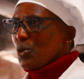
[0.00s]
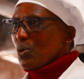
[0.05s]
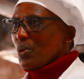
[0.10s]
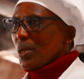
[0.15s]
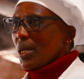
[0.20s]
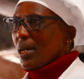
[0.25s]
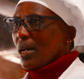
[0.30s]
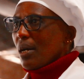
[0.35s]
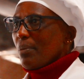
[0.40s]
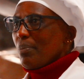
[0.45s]
to
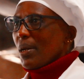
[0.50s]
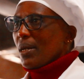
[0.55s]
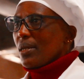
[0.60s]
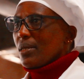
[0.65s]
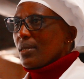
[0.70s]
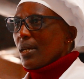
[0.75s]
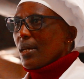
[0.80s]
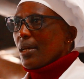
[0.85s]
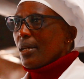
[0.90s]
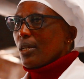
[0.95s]
wake up
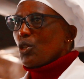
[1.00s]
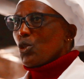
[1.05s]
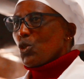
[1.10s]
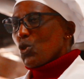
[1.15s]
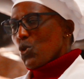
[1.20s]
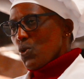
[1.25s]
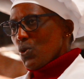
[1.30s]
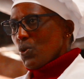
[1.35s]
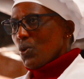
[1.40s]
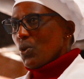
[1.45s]
at uh,
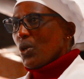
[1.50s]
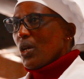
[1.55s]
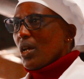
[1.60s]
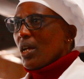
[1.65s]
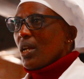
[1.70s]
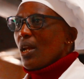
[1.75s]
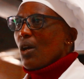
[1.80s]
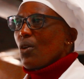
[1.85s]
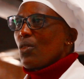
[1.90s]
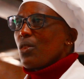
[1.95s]
2,
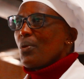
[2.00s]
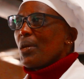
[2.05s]
now they